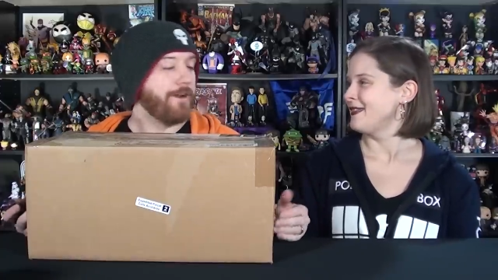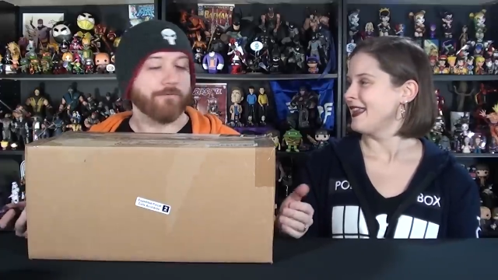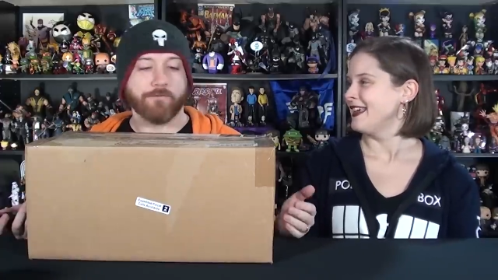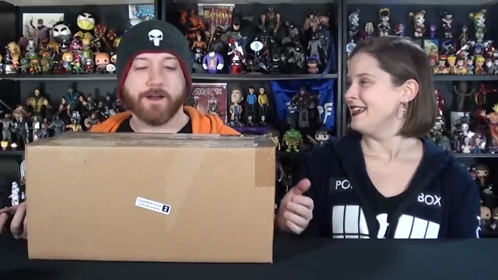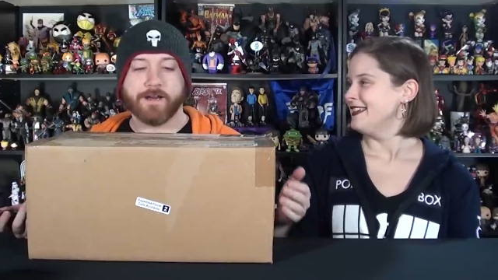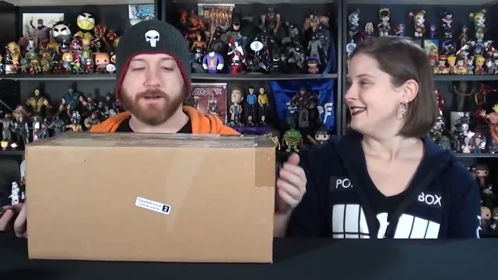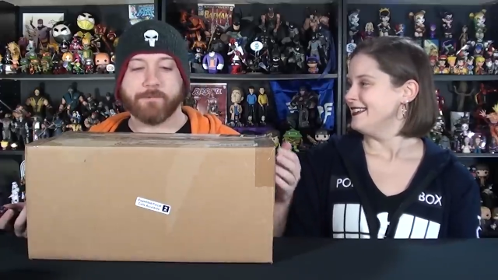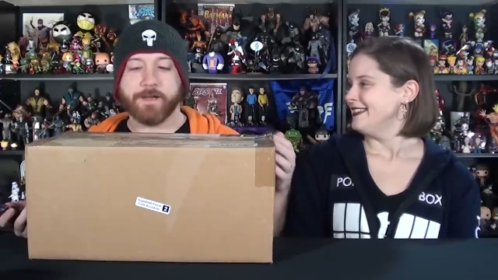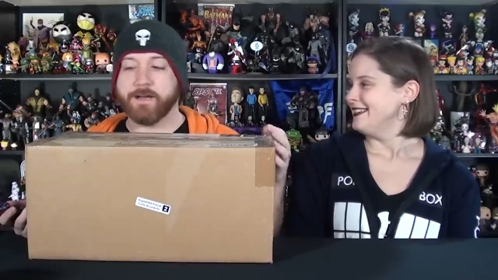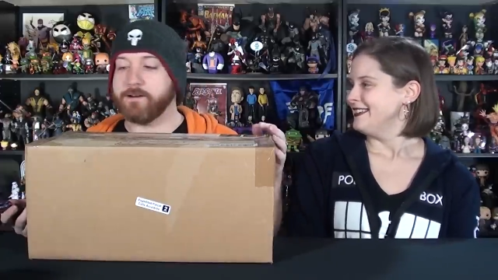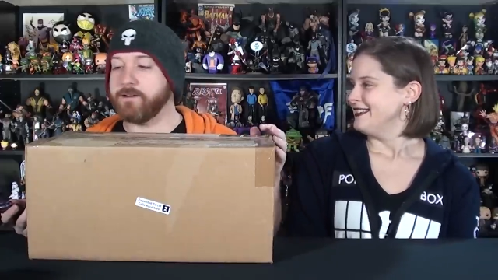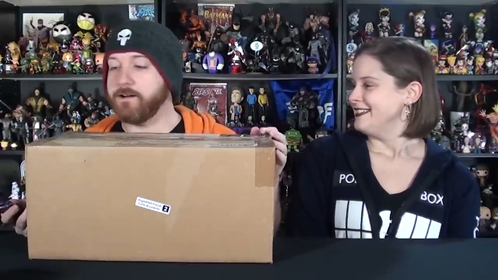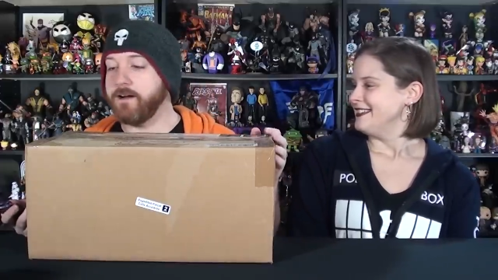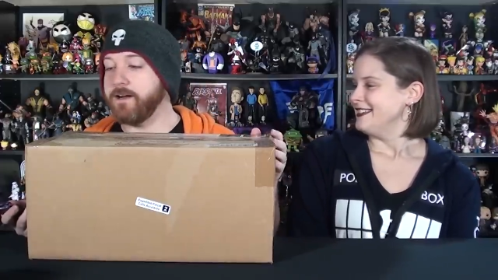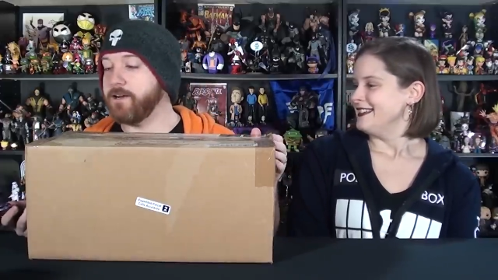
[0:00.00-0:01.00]
Speaker 1: Random
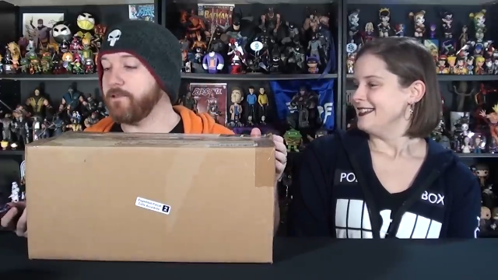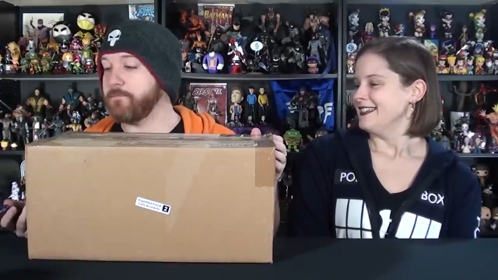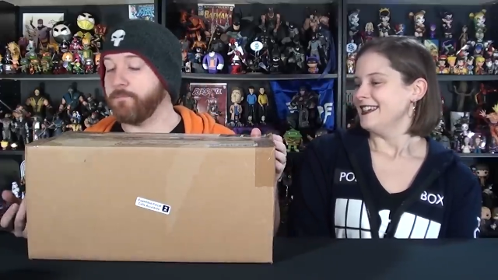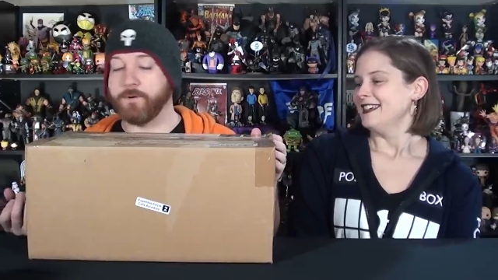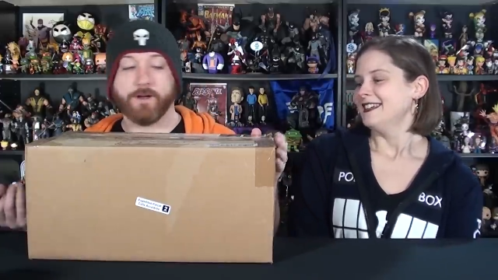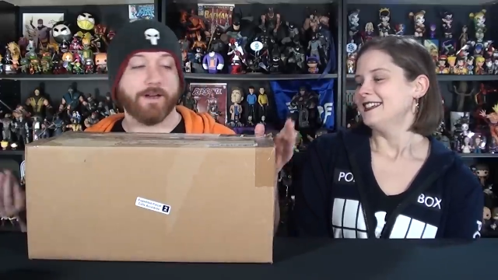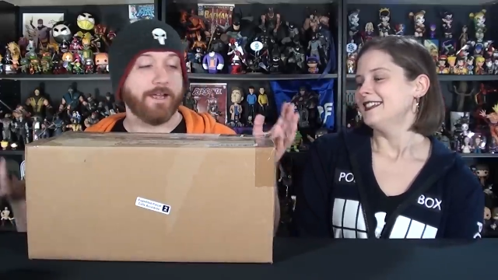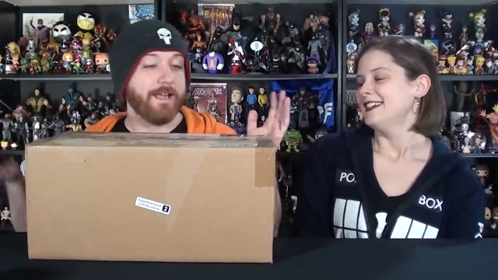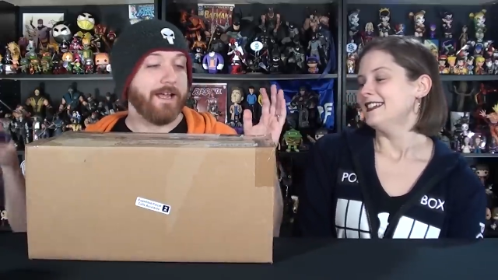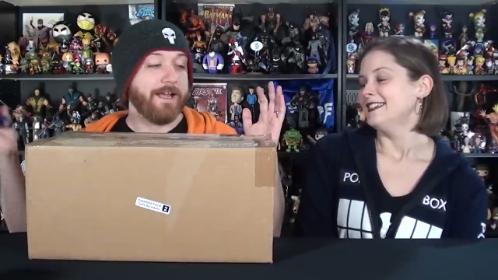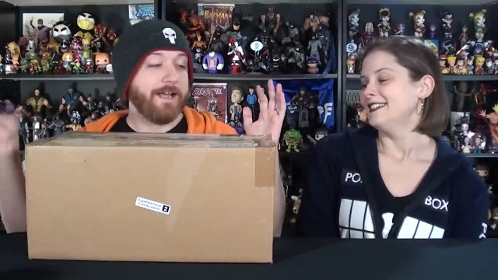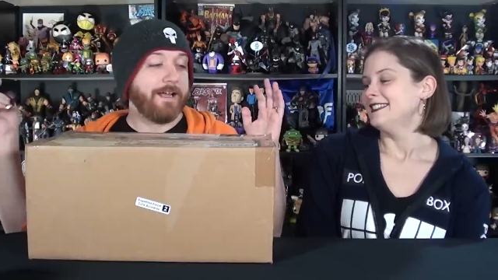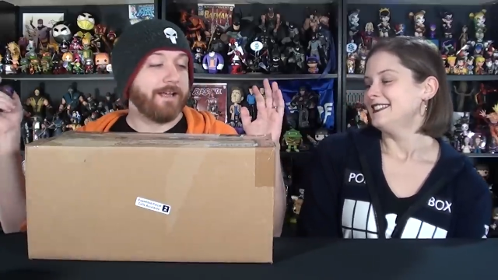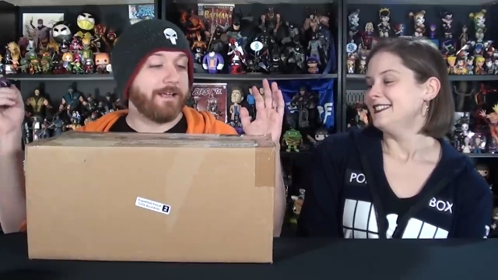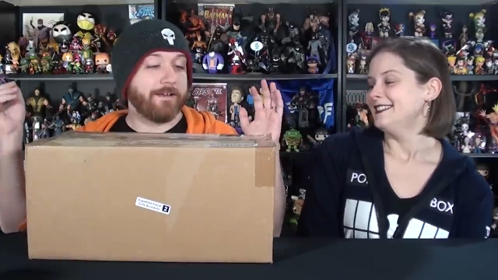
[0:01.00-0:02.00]
act of kindness. But
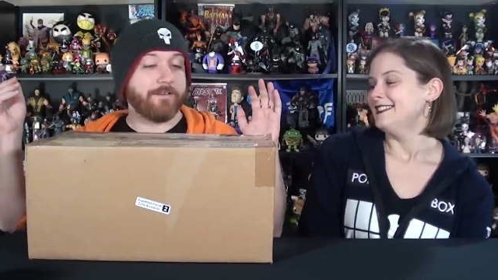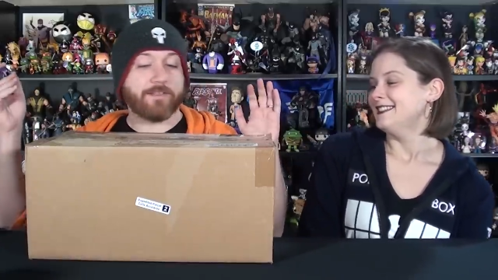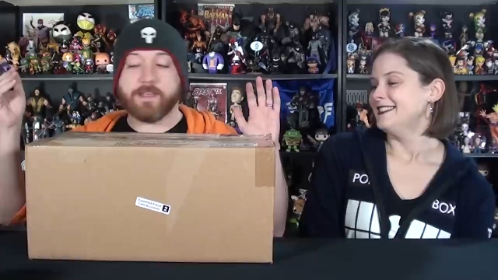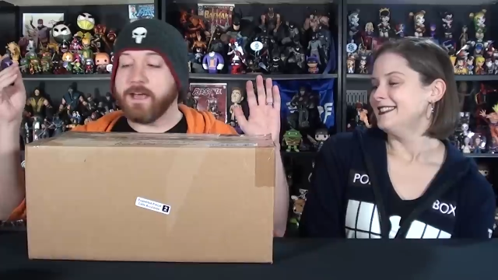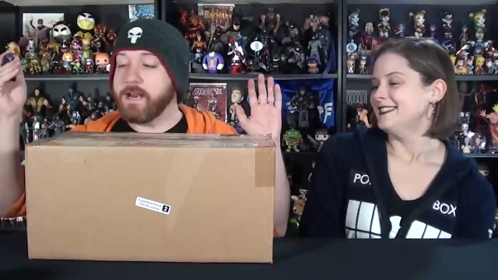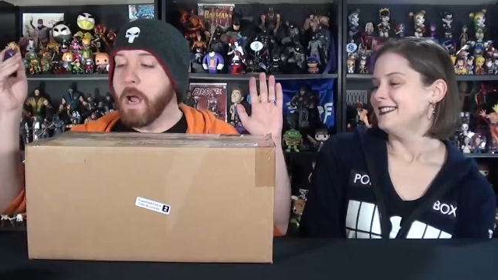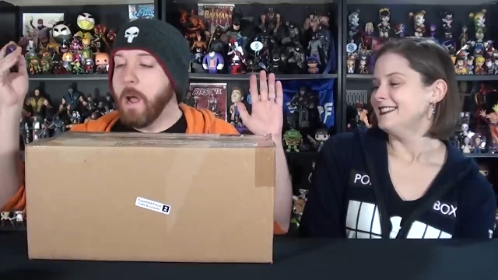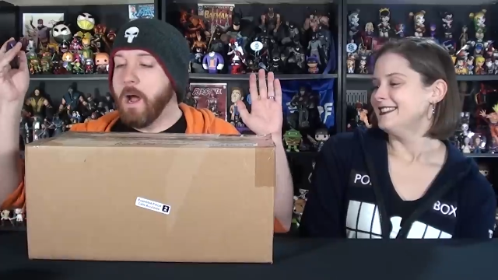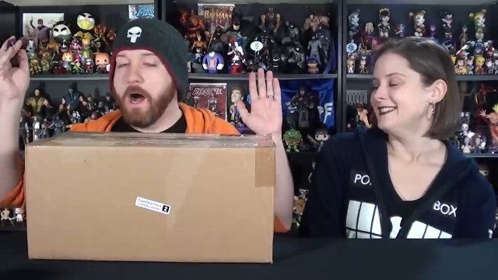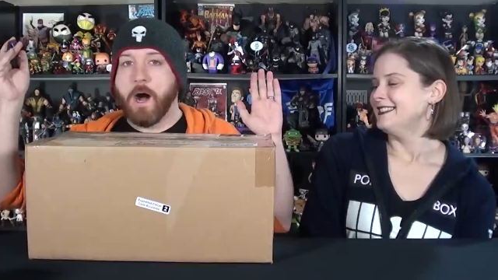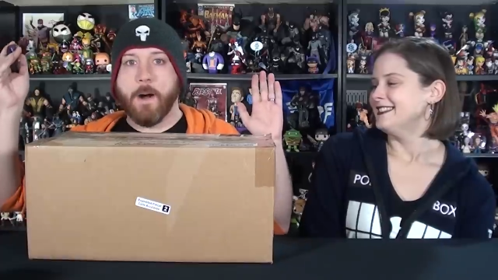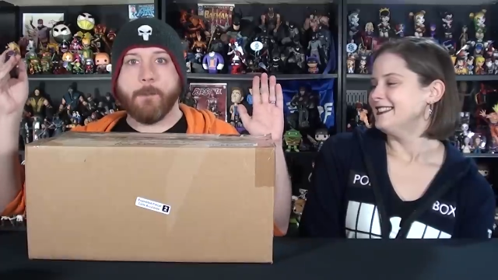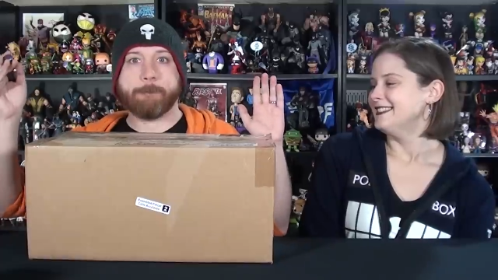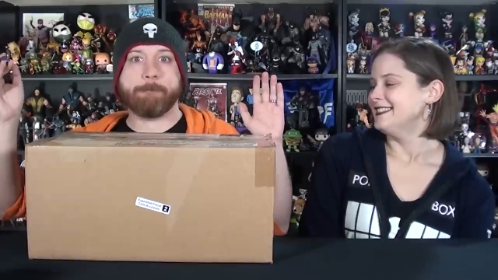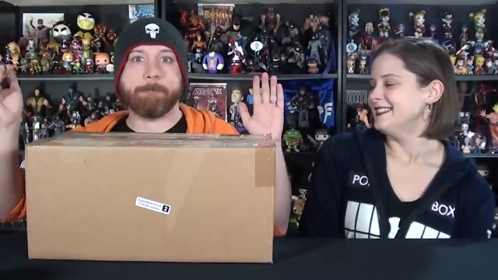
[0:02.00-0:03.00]
they said
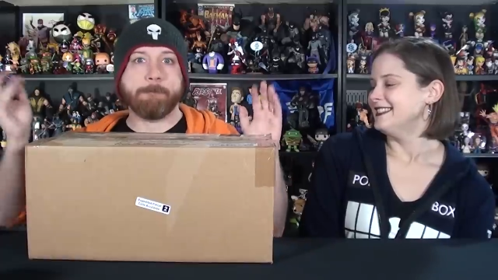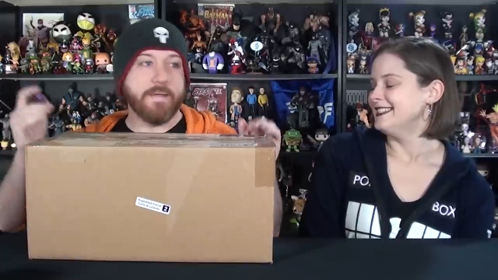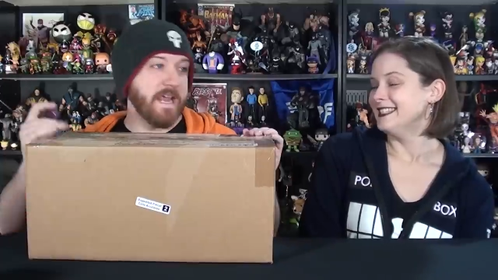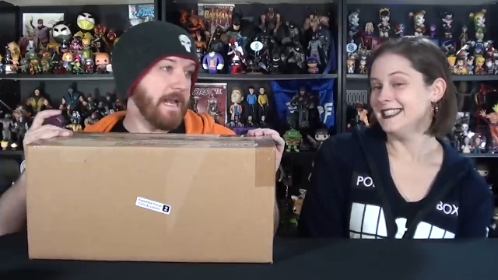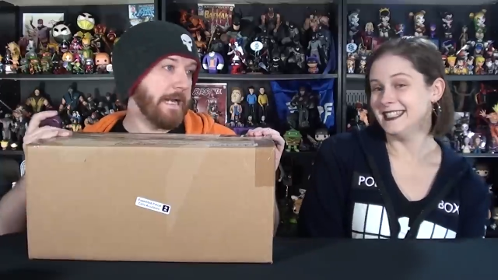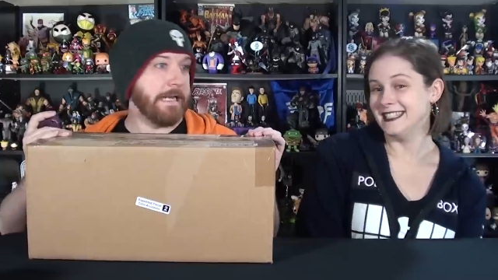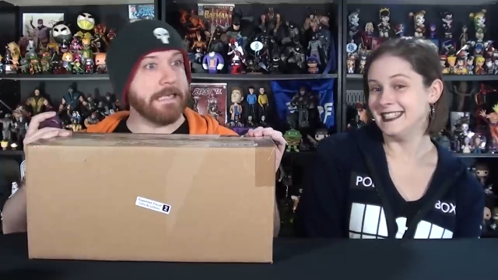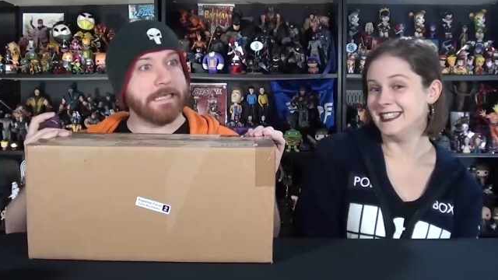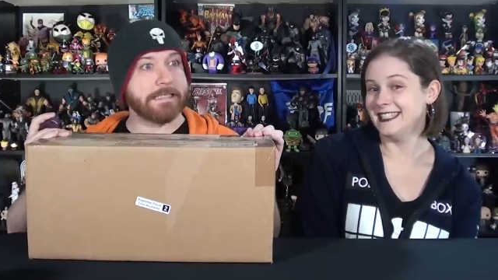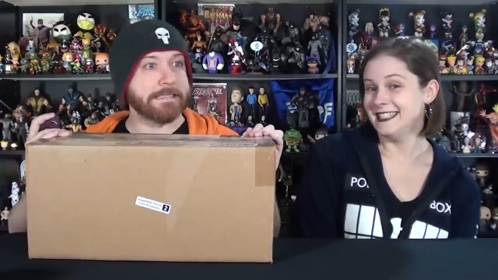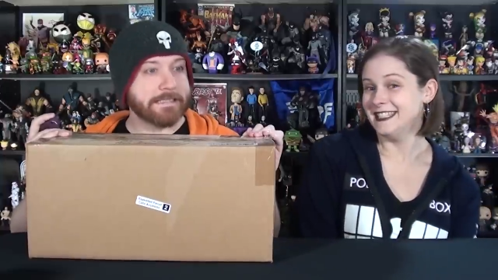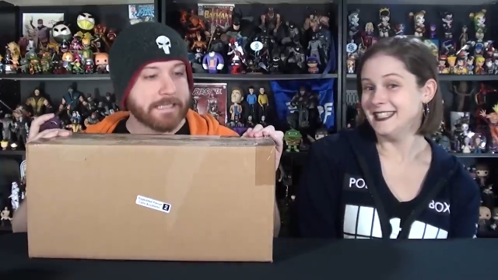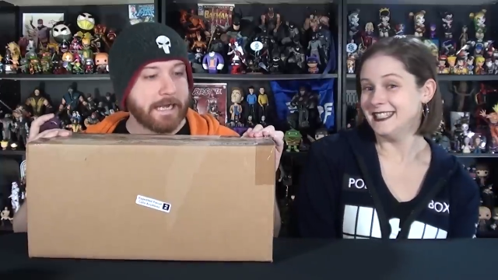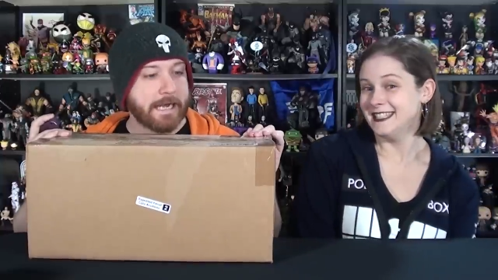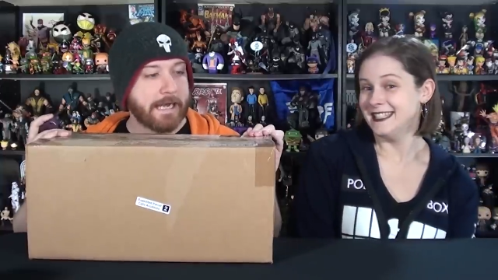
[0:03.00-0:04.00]
a
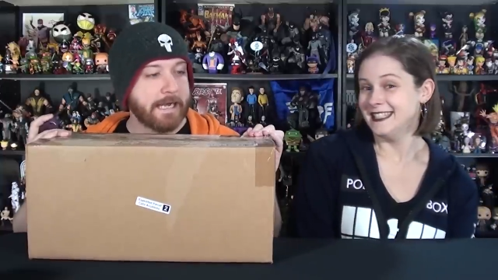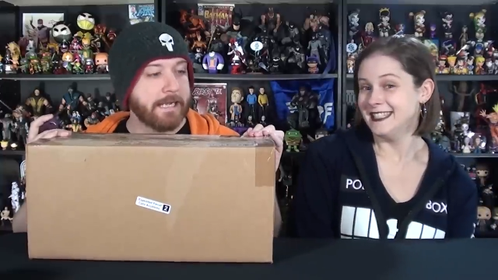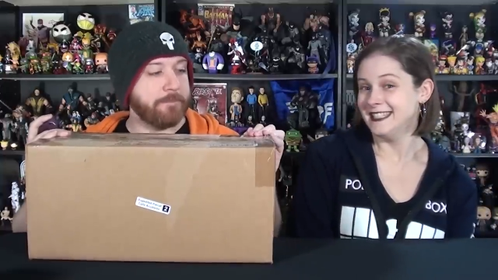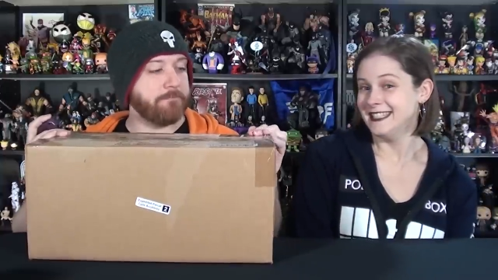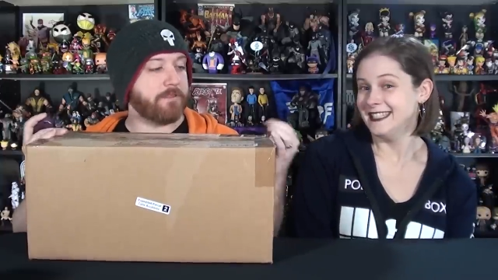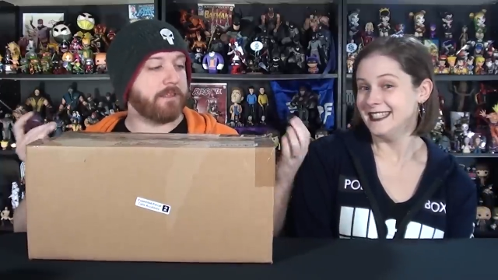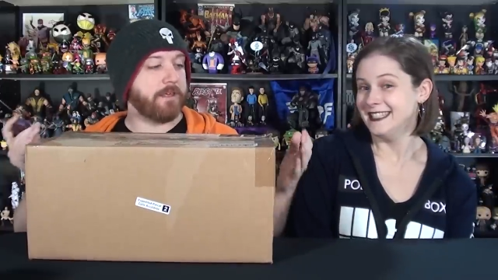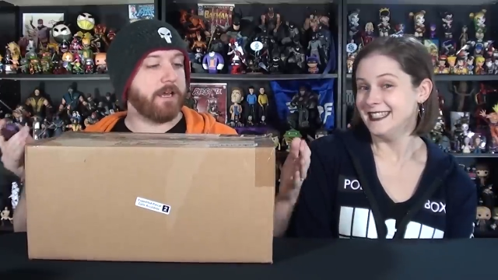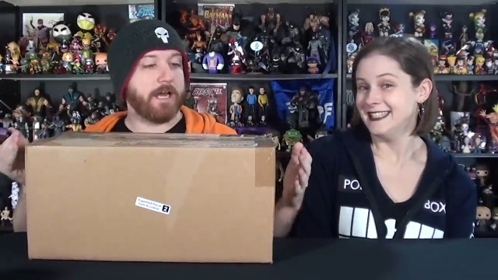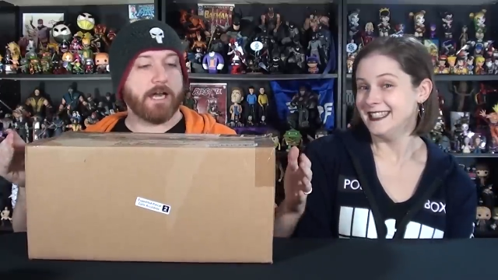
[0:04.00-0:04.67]
million times.